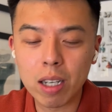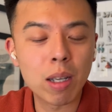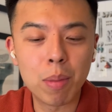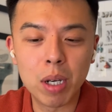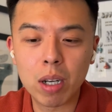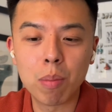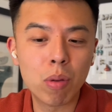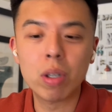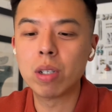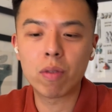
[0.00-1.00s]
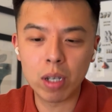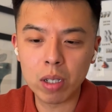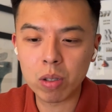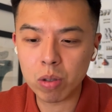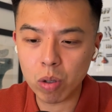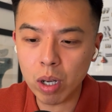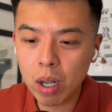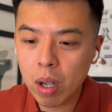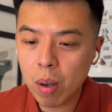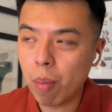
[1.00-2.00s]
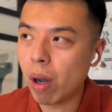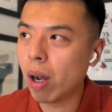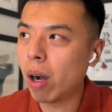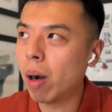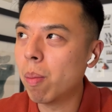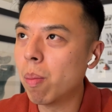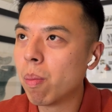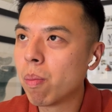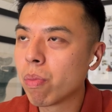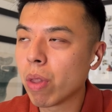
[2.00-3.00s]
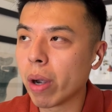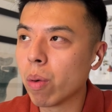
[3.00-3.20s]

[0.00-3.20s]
because I'm in a completely different industry. But like